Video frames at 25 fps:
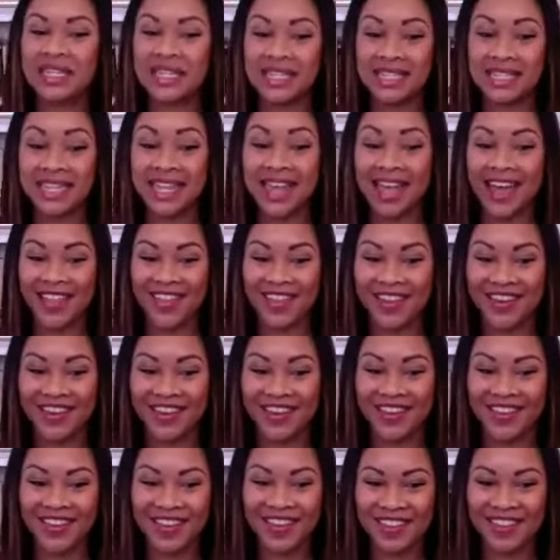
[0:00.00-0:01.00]
together
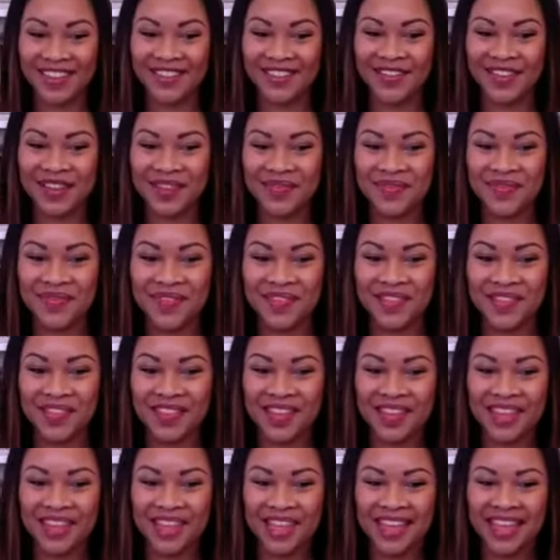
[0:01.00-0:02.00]
on this film.
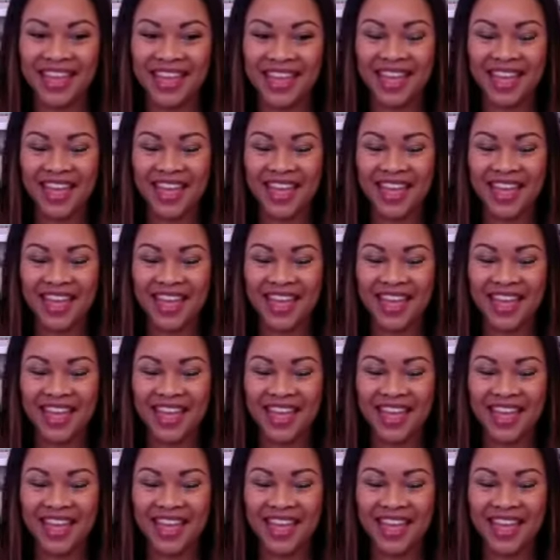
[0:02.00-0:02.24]
Yeah. yeah.